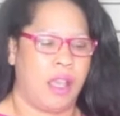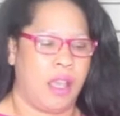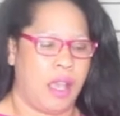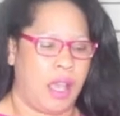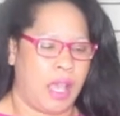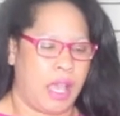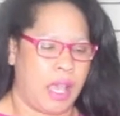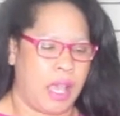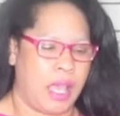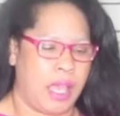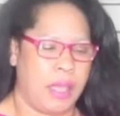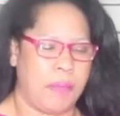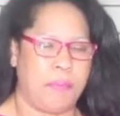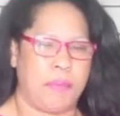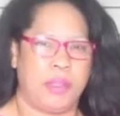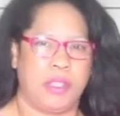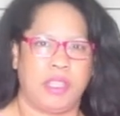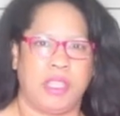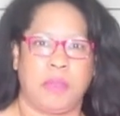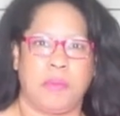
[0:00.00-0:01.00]
I
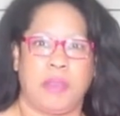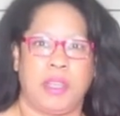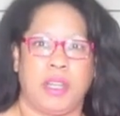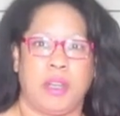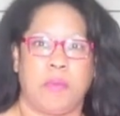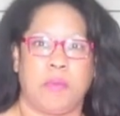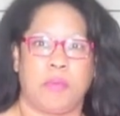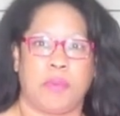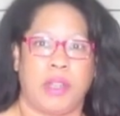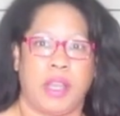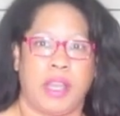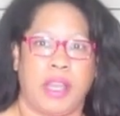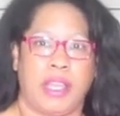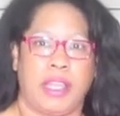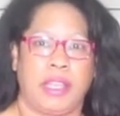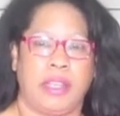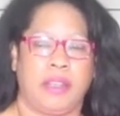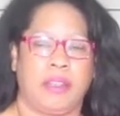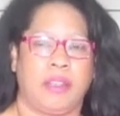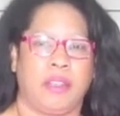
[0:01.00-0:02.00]
put them in a brine